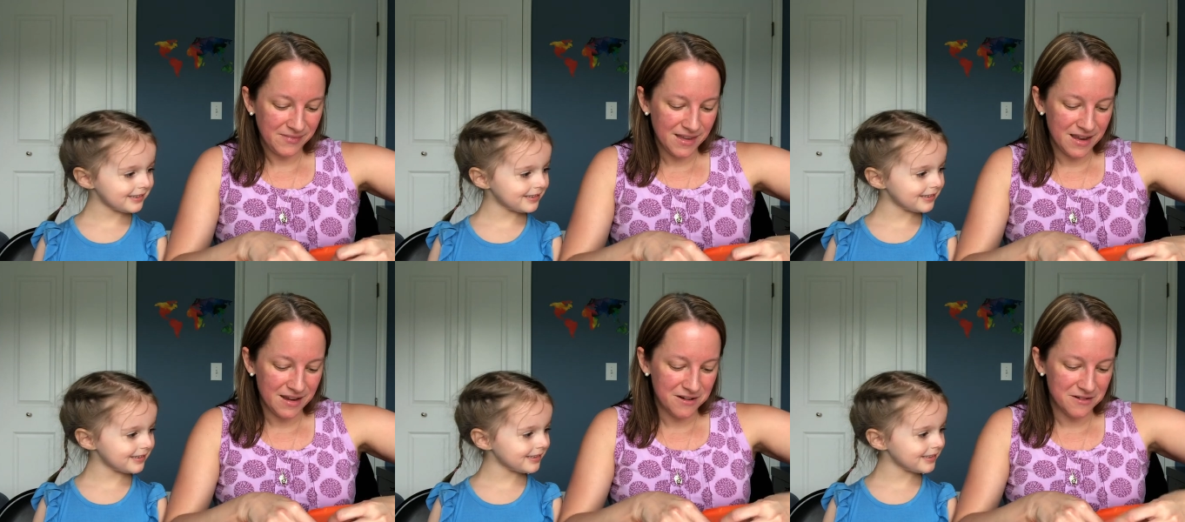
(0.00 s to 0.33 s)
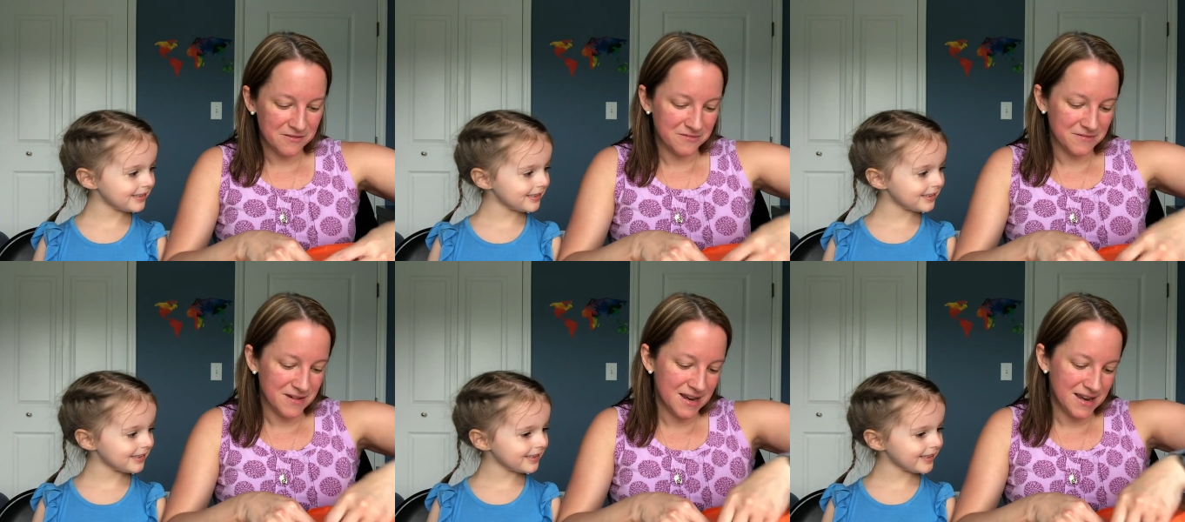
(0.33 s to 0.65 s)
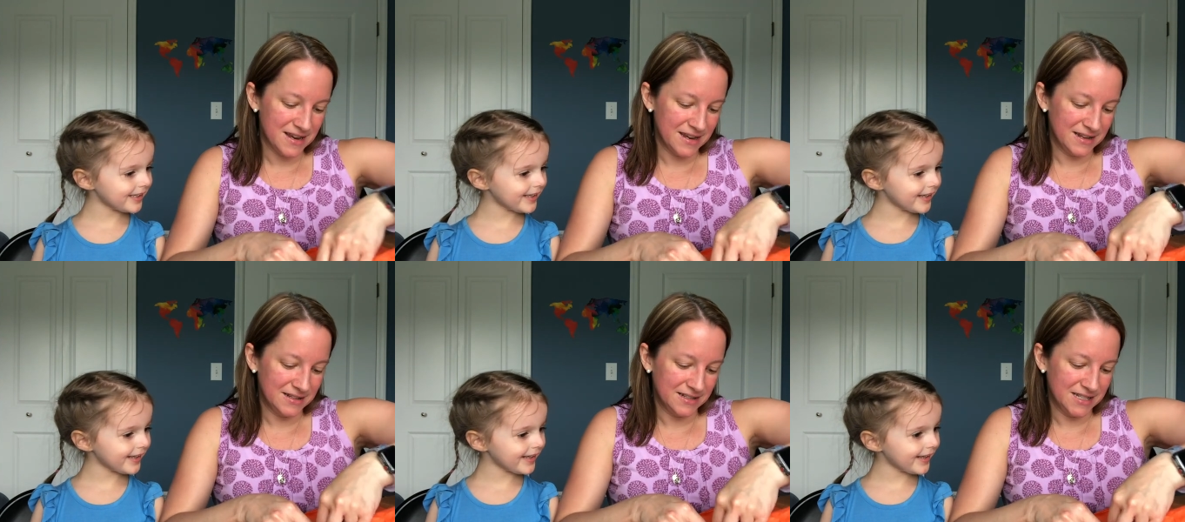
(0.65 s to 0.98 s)
Speaker 1: All
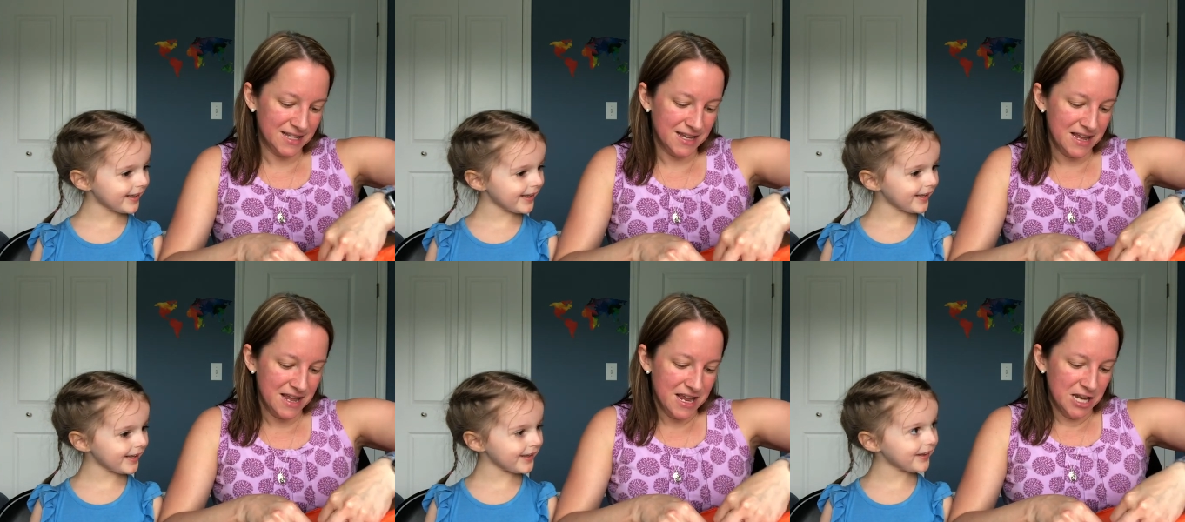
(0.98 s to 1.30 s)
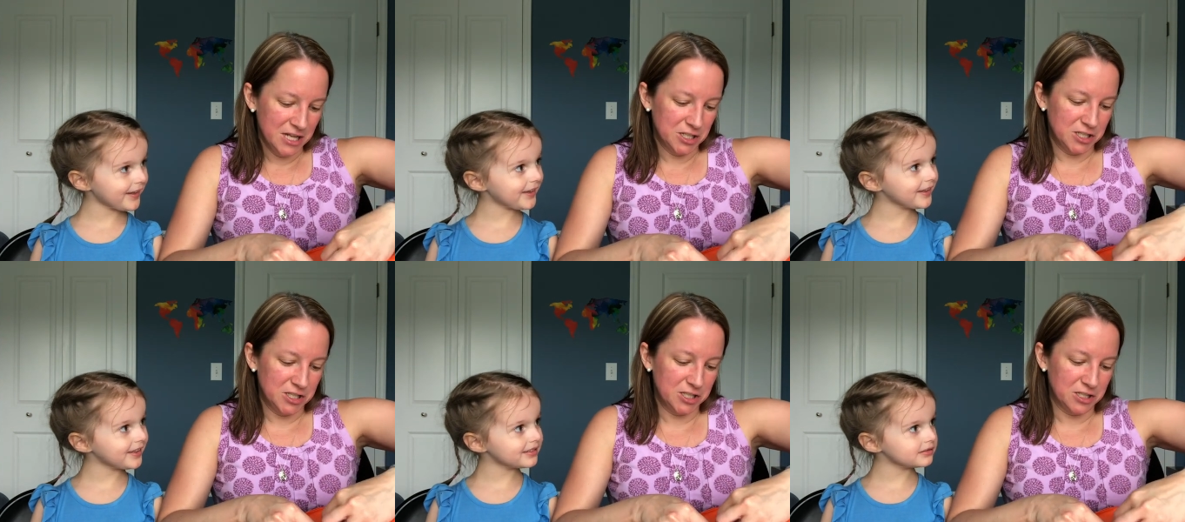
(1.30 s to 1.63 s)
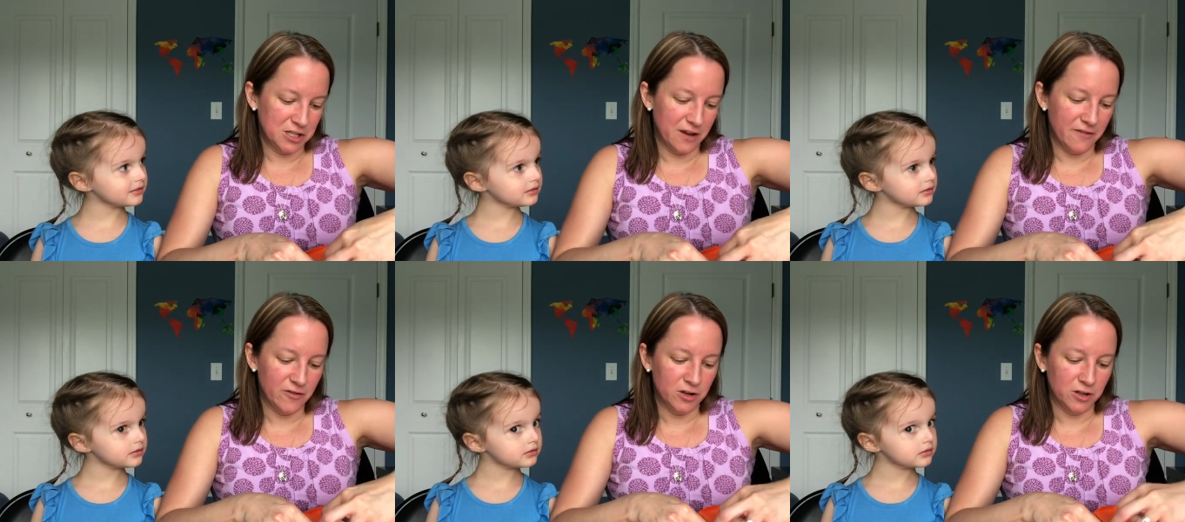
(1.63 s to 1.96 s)
right.
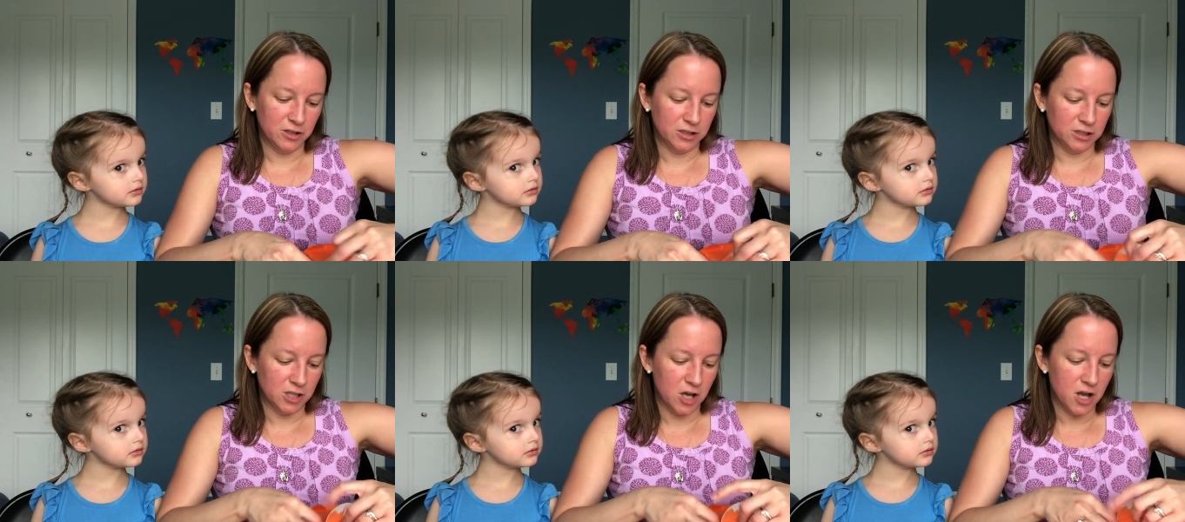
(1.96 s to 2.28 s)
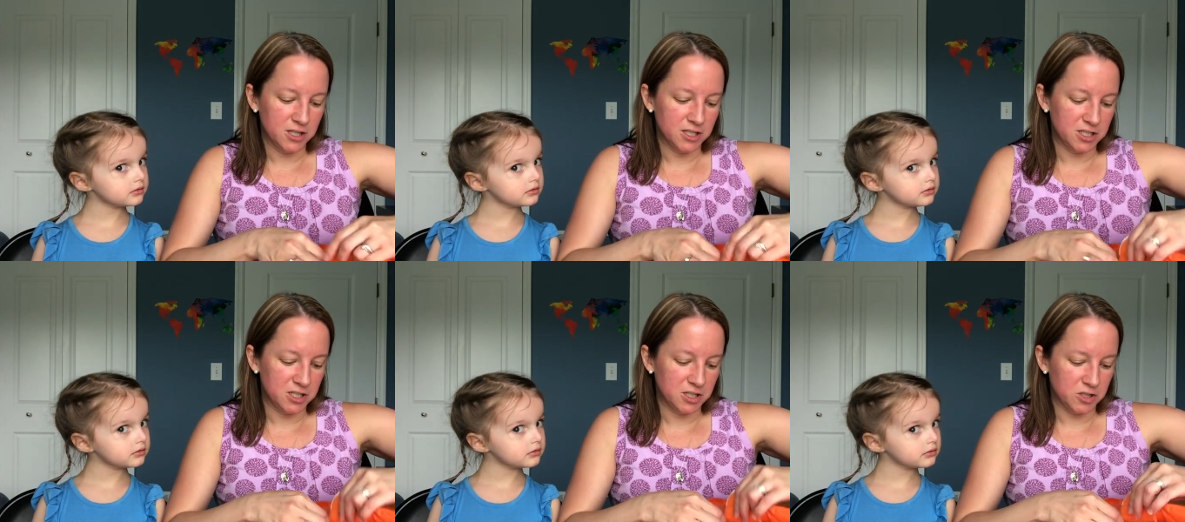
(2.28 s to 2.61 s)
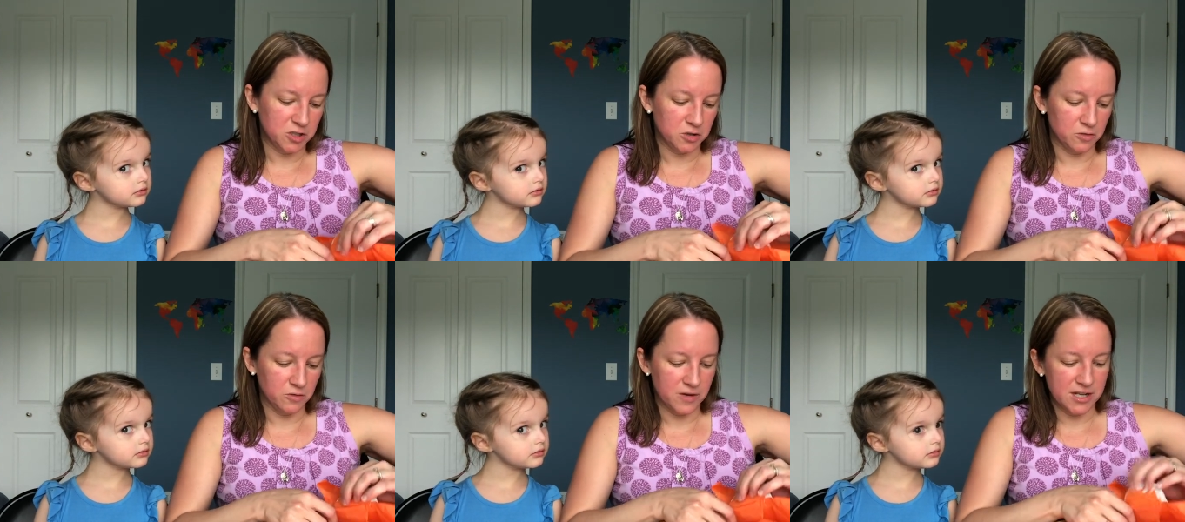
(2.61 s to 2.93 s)
Discover lost
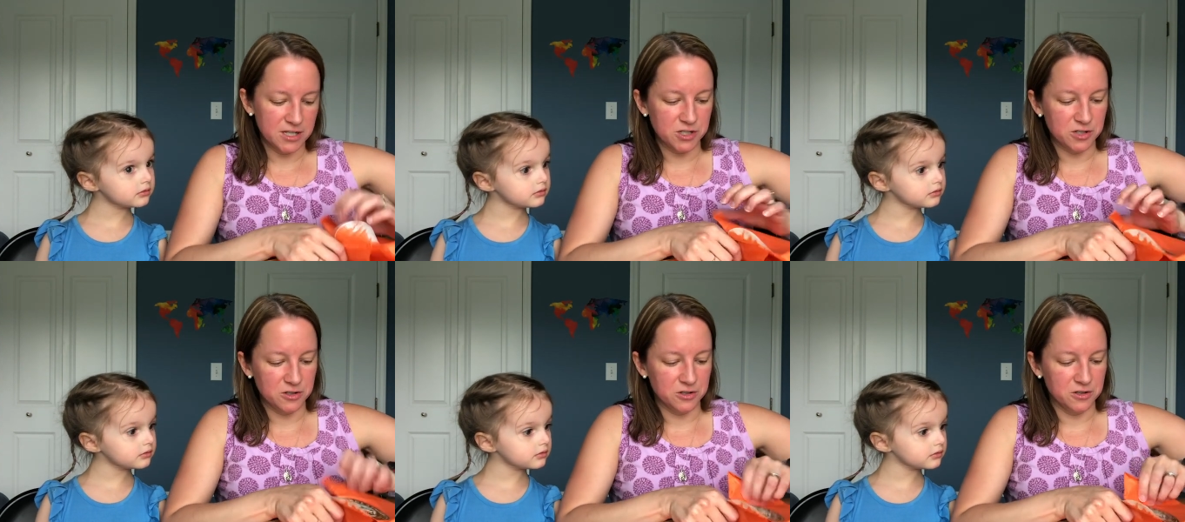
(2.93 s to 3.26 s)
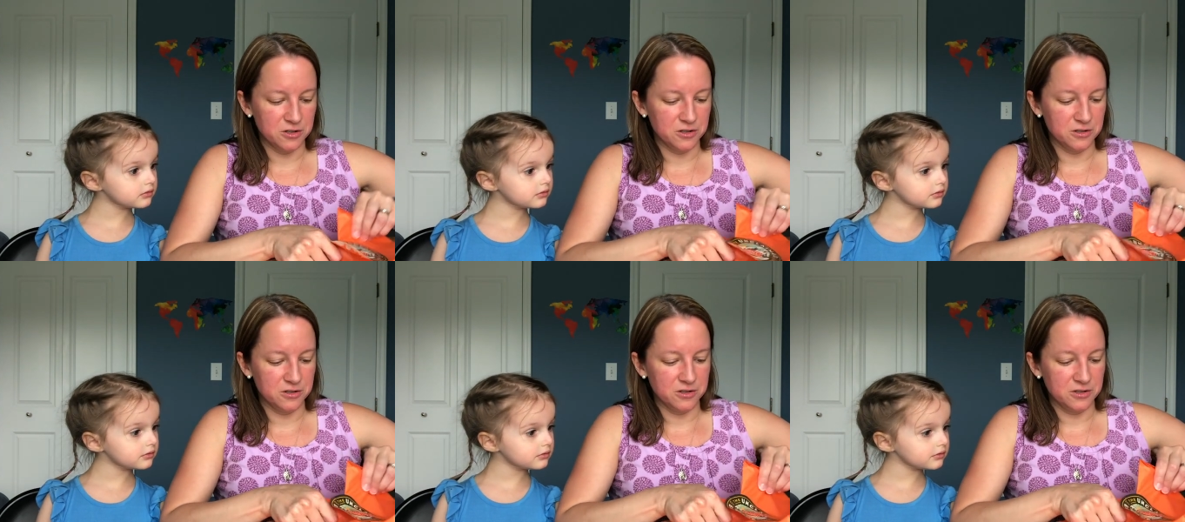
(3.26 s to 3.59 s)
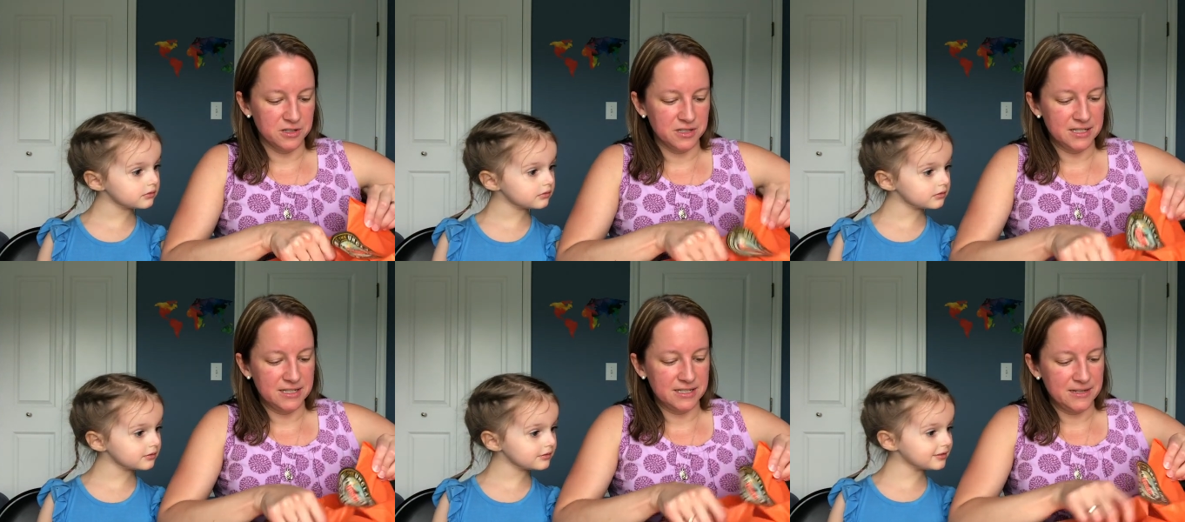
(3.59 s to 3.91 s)

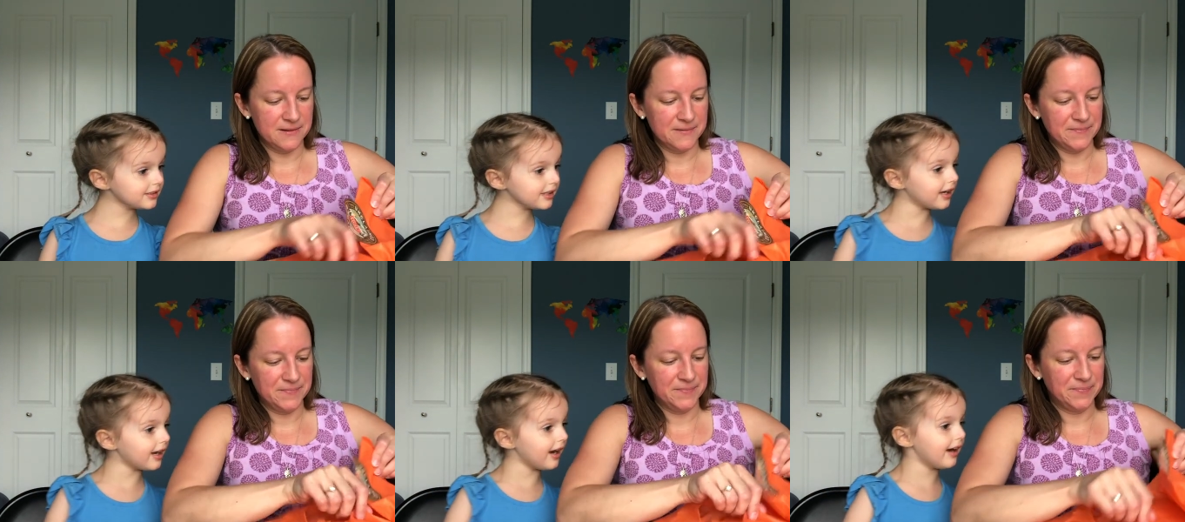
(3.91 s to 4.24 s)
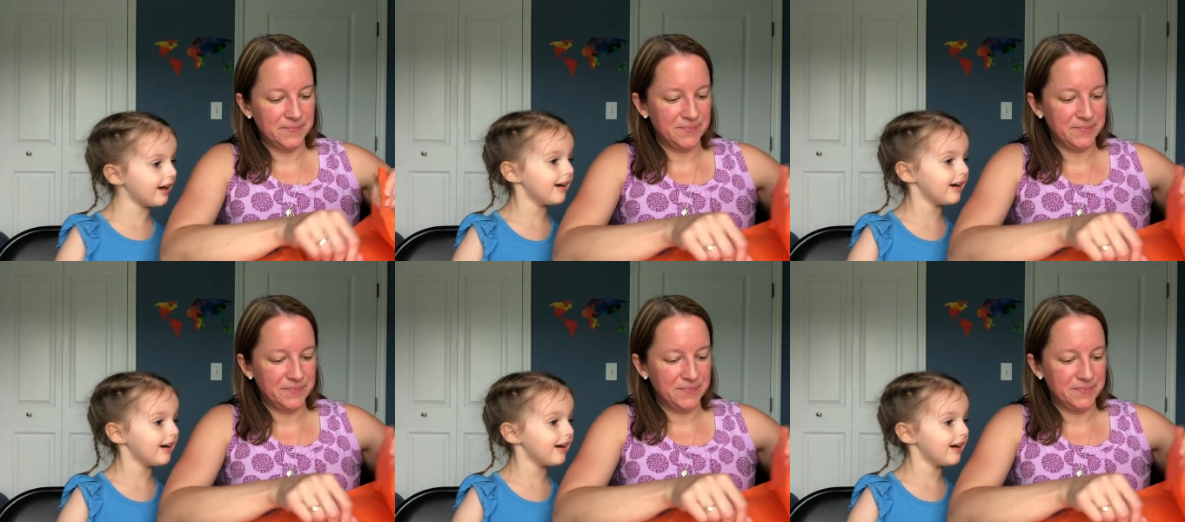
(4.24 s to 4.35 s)
treasures. Yeah.